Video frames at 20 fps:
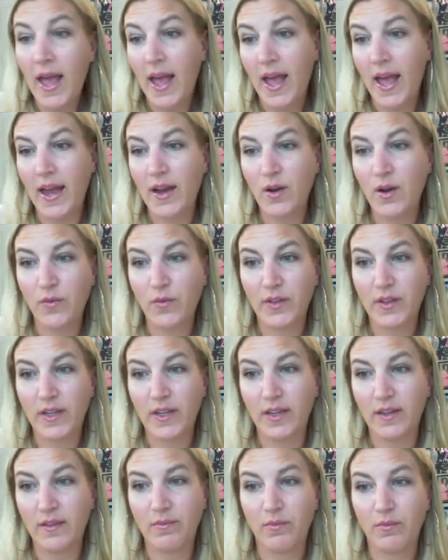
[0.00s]
and
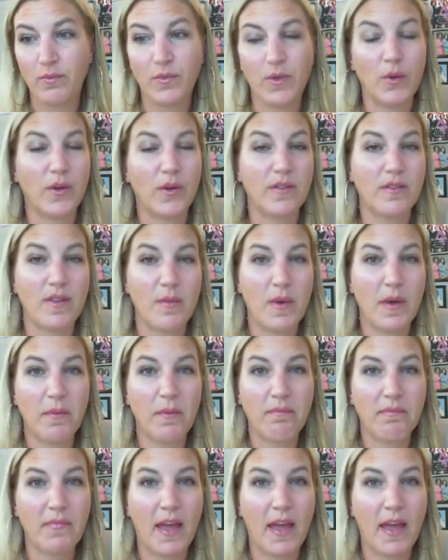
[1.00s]
hopefully you can see me